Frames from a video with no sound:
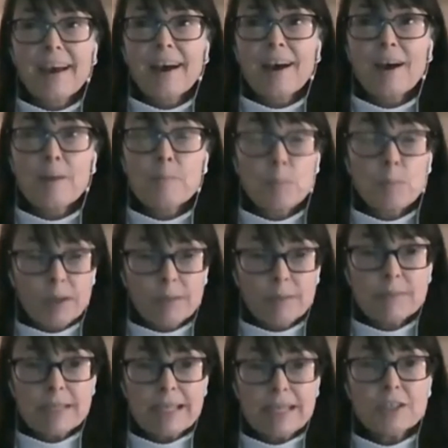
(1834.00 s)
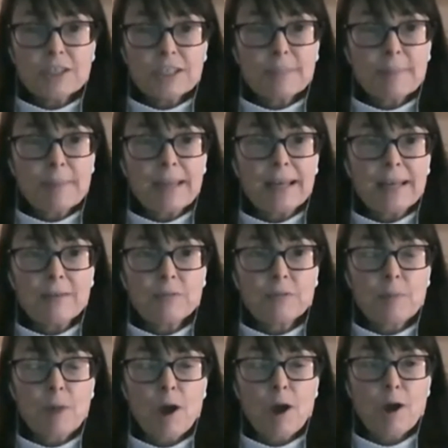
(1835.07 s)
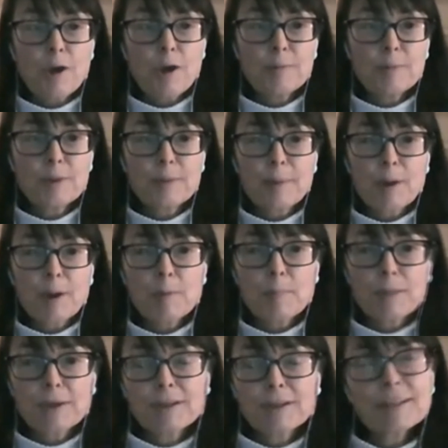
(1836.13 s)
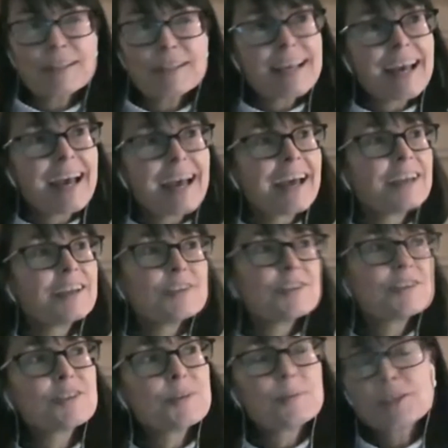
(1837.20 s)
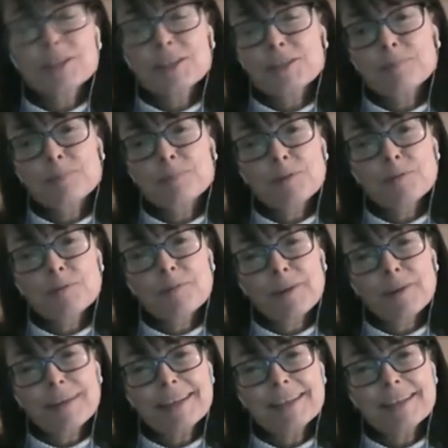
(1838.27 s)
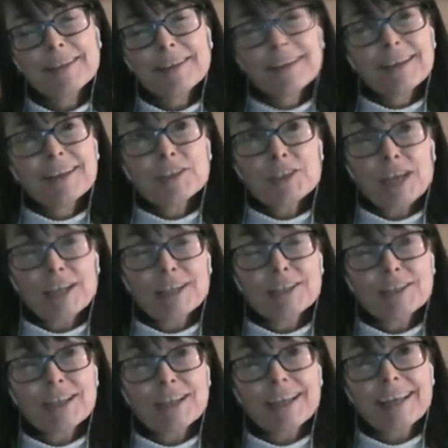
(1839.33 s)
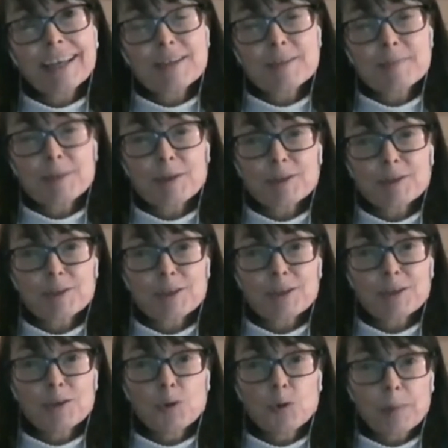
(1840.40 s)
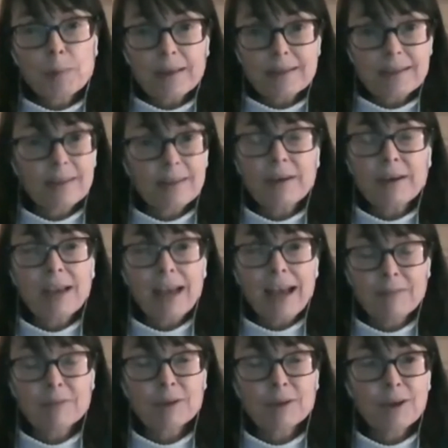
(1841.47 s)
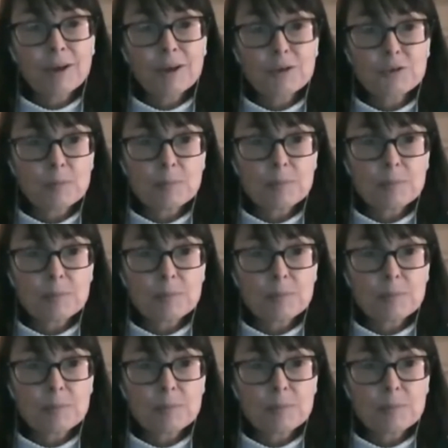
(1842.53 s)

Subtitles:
Well, I'm teaching mainly from home at the moment, and which is proving very challenging in as much that normally I'd have a classroom